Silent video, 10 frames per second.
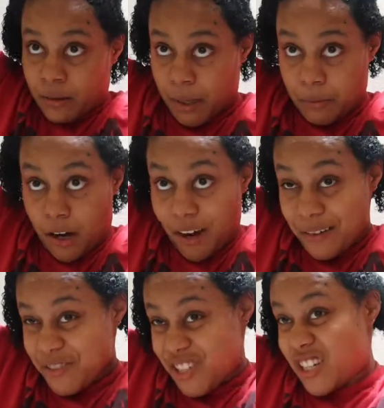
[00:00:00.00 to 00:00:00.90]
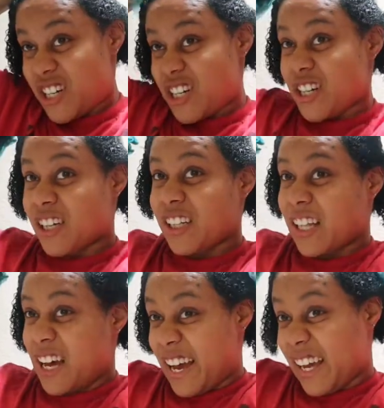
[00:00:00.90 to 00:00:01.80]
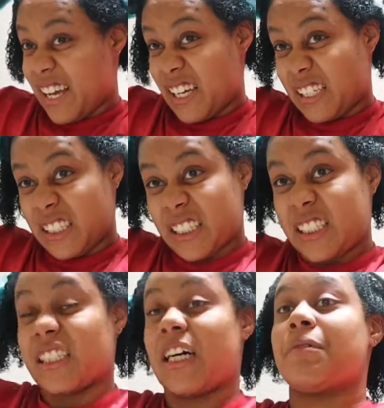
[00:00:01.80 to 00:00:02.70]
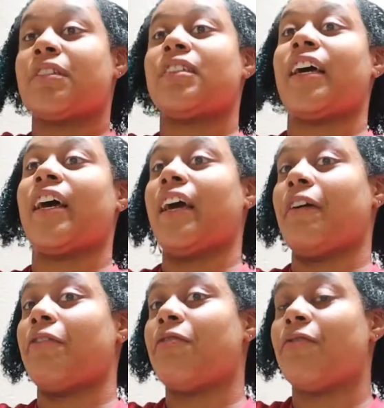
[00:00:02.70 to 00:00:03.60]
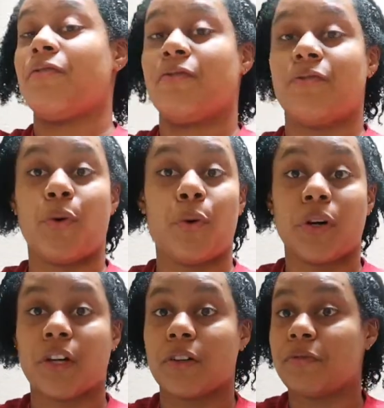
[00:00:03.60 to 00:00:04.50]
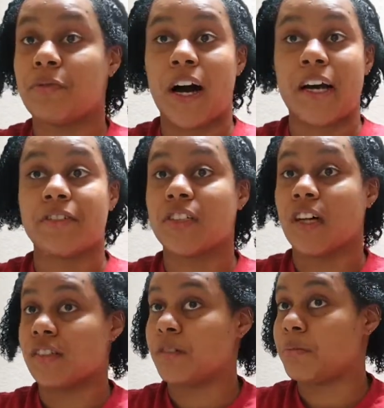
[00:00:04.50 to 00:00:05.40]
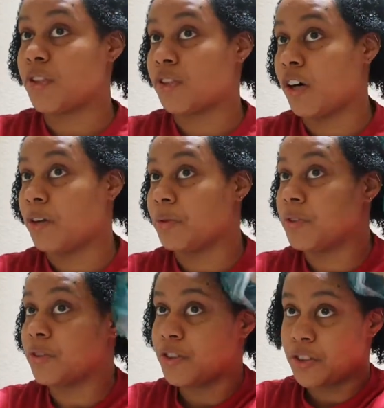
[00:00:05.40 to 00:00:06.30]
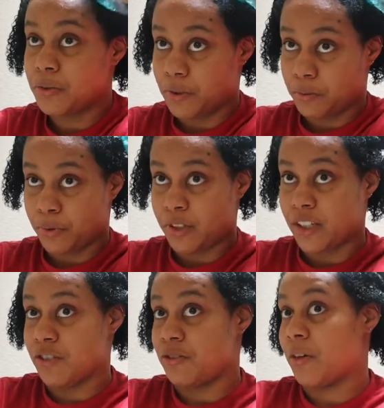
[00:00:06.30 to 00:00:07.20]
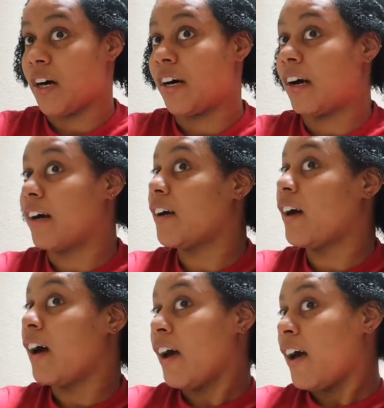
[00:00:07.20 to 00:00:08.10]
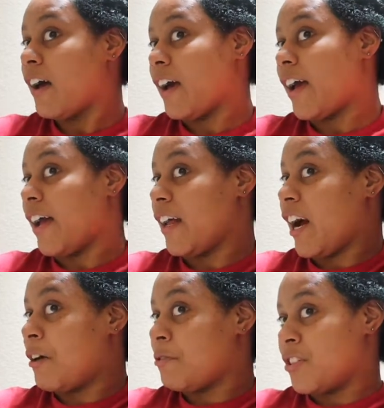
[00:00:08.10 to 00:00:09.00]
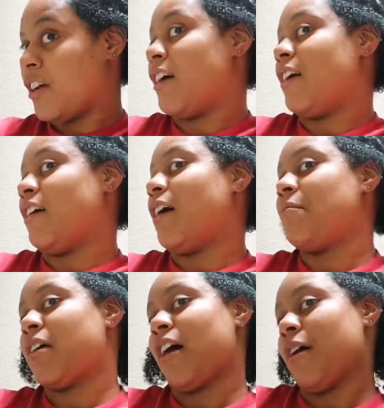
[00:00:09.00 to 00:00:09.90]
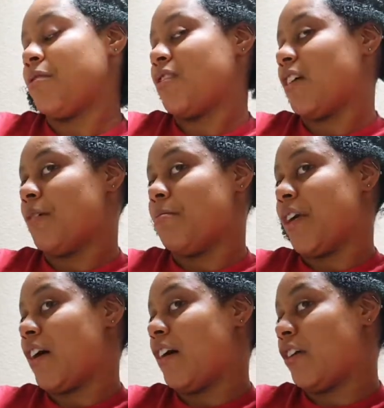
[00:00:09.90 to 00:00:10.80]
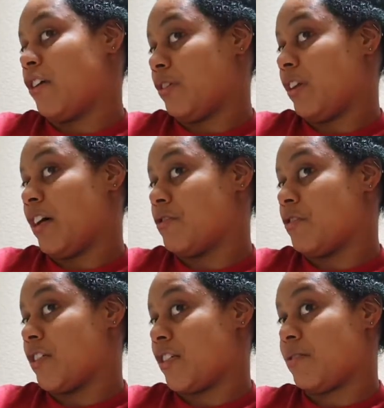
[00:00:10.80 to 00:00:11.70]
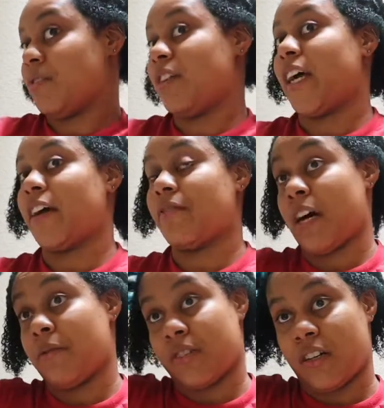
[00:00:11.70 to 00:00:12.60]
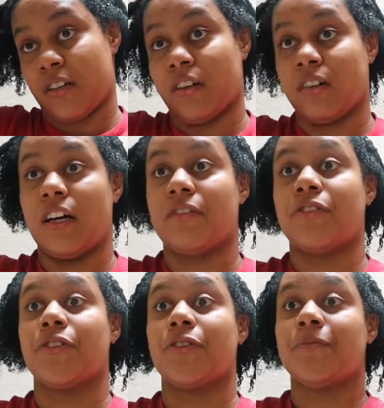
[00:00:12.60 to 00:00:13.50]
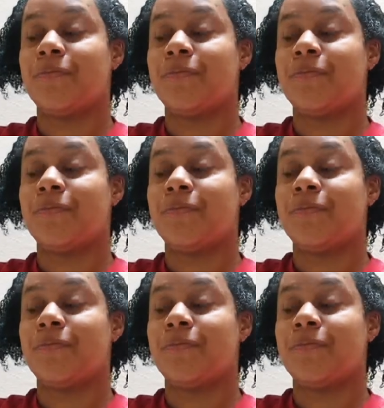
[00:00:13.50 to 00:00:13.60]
My mom took like I'm gonna say four or five shots of Patron, so she was pretty drunk. And I was not. I'm not. I wasn't gonna be on her level because I feel like if I was on her level,